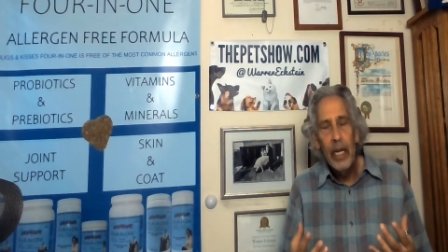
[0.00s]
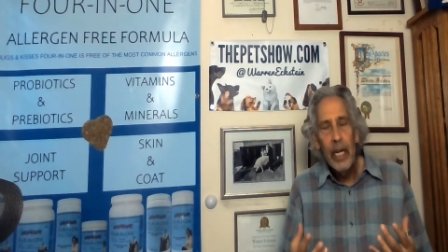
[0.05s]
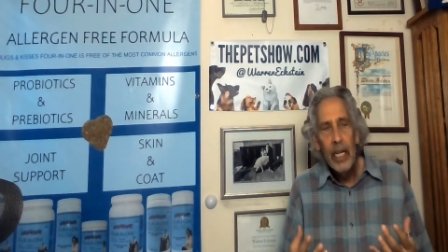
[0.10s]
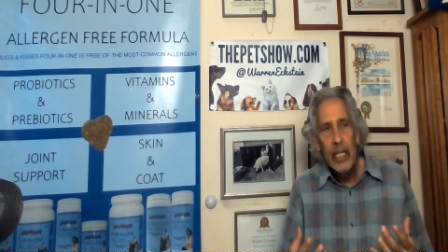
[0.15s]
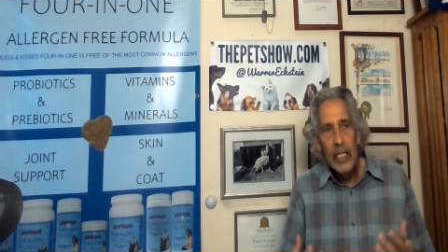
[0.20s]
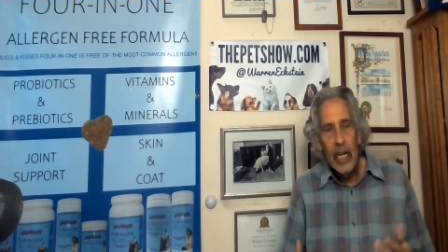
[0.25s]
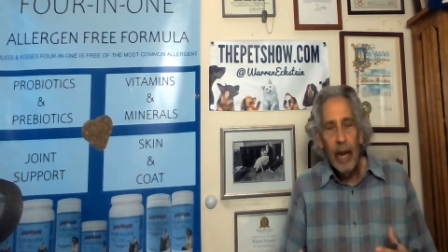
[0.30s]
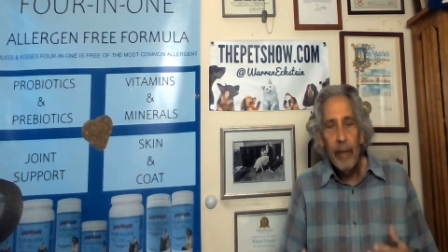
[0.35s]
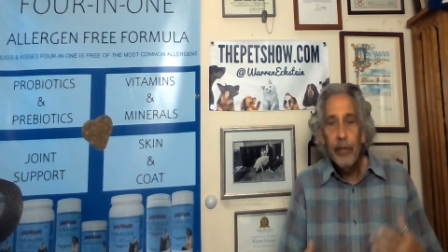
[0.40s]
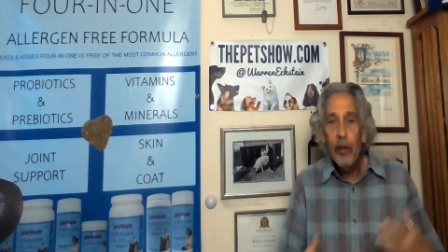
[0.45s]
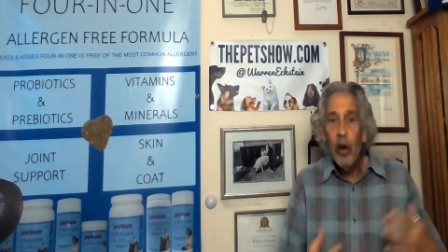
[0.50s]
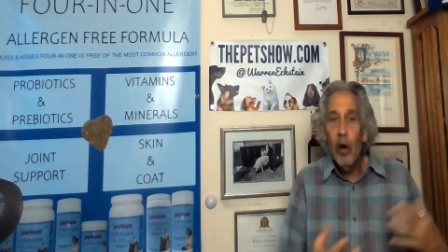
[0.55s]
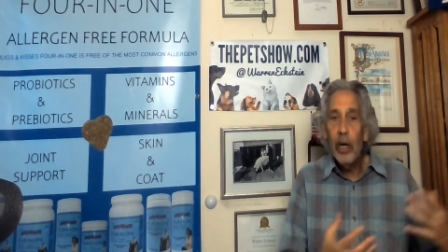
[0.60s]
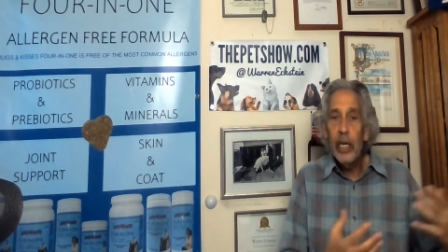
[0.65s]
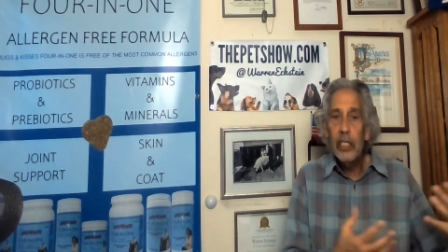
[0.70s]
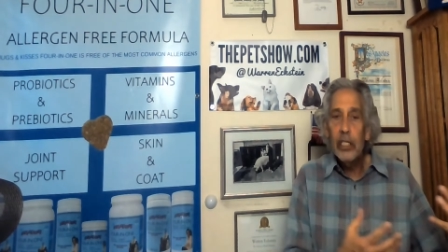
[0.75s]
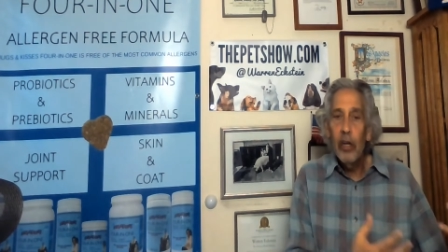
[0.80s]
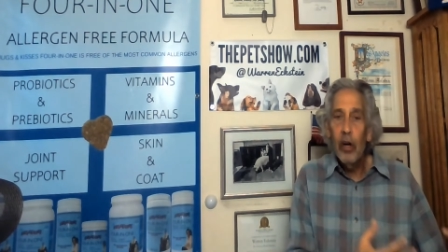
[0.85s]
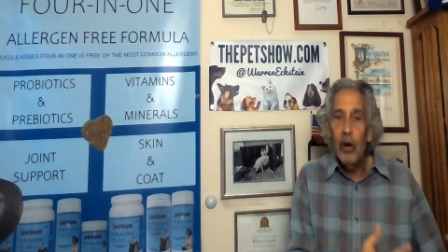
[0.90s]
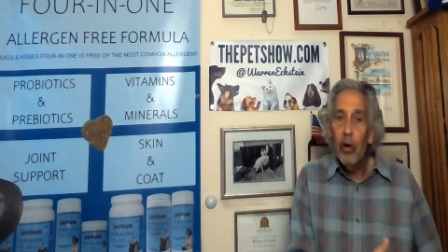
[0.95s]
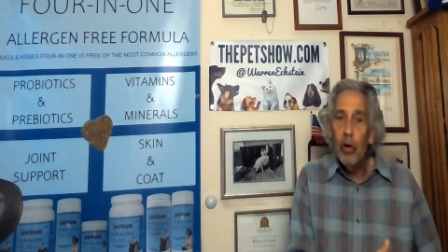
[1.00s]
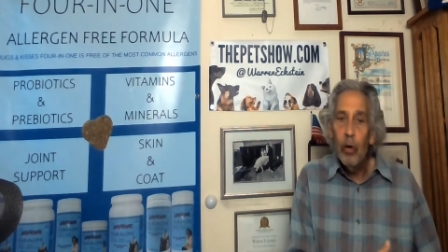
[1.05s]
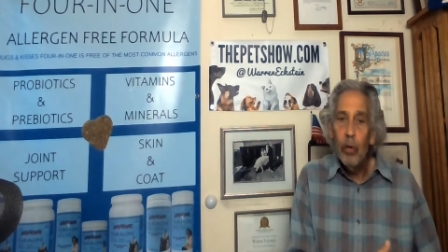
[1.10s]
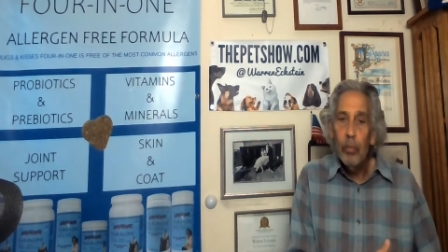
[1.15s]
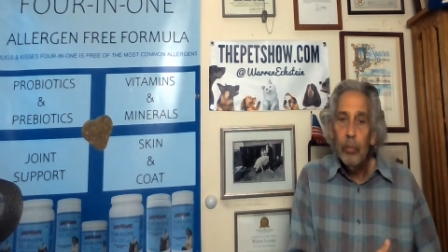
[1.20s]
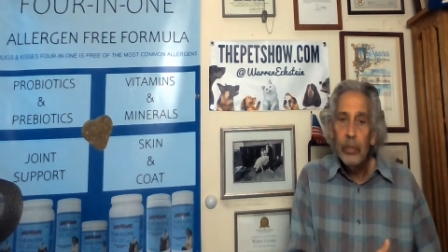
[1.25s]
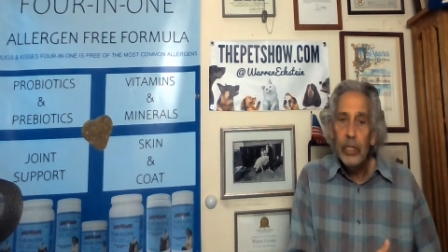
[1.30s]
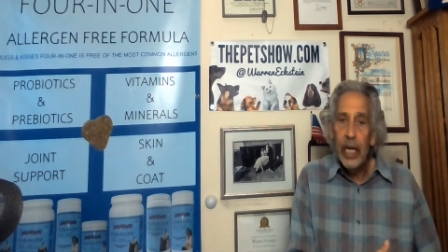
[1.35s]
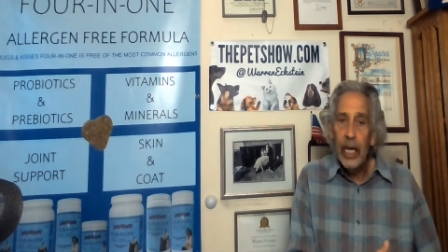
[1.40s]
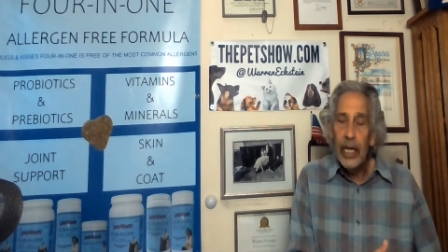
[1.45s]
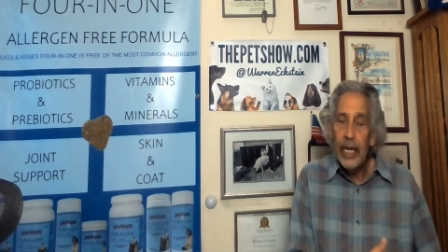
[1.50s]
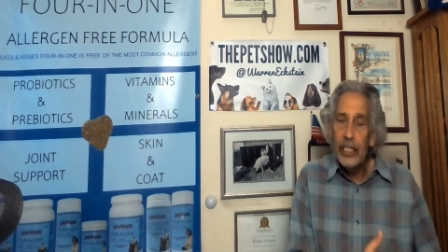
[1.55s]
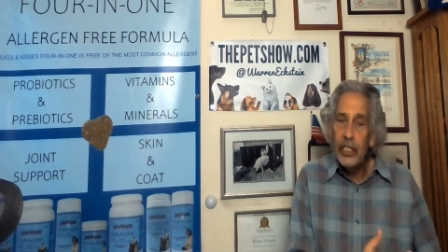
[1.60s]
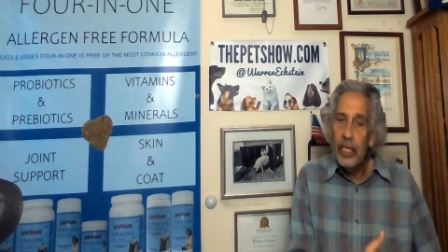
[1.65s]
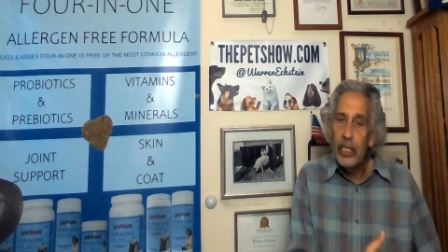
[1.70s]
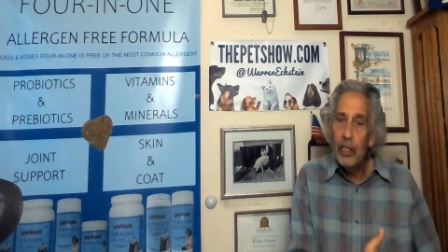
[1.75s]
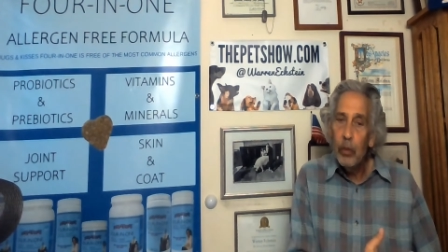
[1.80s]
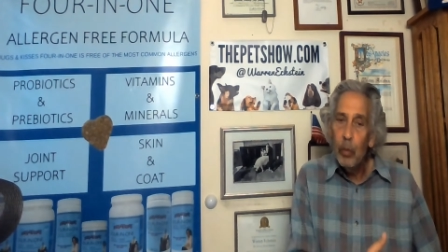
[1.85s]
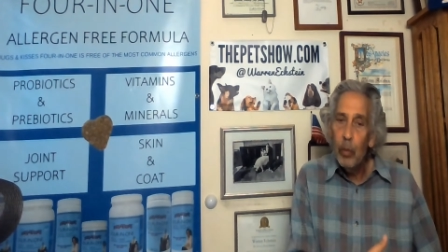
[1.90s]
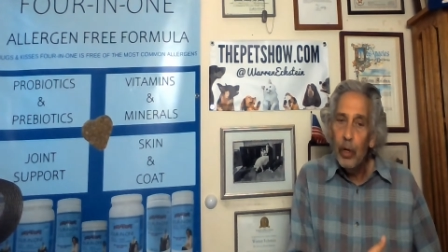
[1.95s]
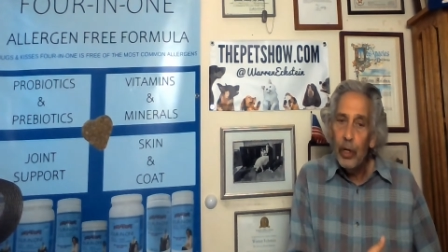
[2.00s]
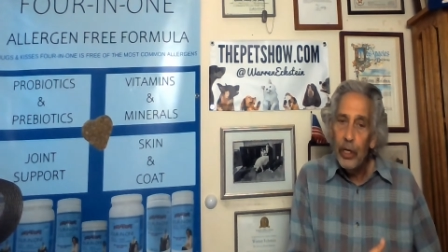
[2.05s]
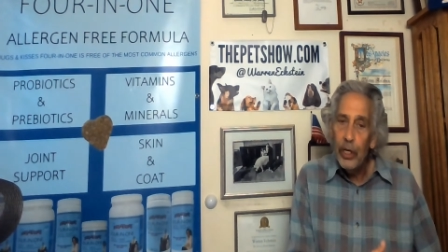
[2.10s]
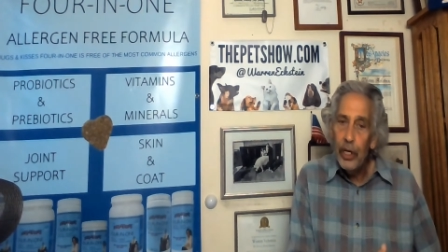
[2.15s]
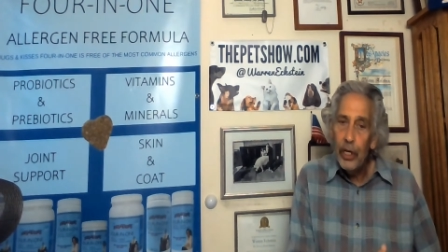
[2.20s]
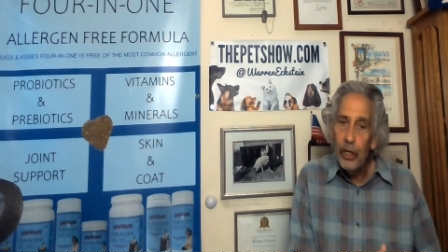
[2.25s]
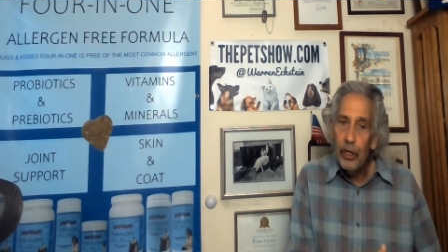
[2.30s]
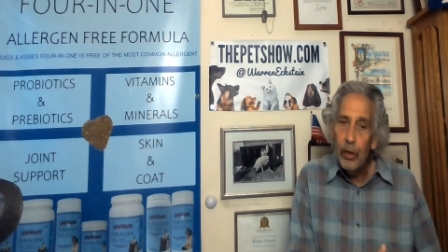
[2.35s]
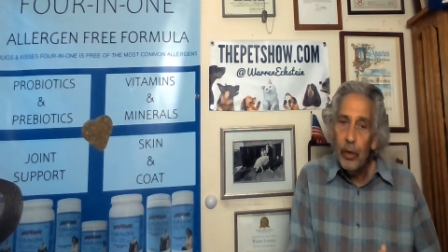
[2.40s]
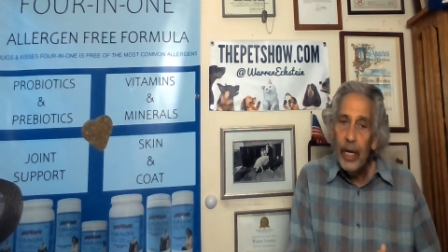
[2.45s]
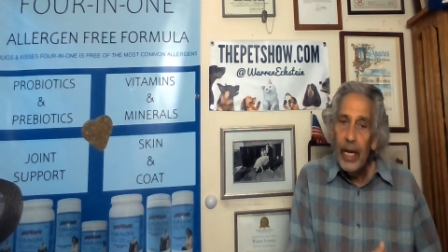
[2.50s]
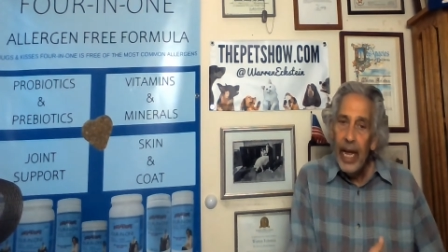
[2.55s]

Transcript: that I've gone into homes and I said the word no